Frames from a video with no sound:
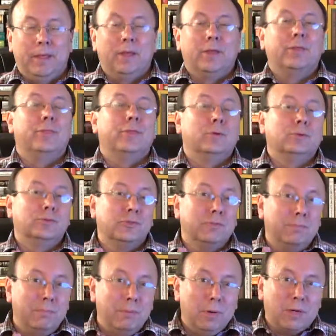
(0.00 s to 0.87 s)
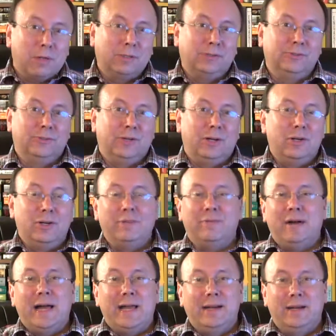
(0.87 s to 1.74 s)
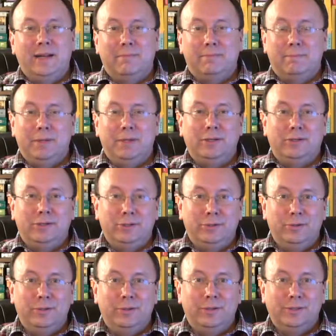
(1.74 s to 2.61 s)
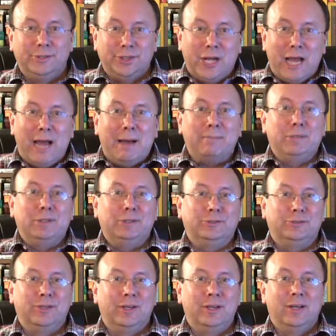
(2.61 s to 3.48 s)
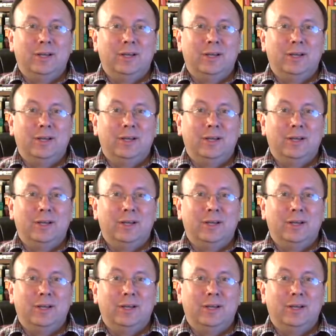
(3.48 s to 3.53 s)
Those books are divided up into chapters.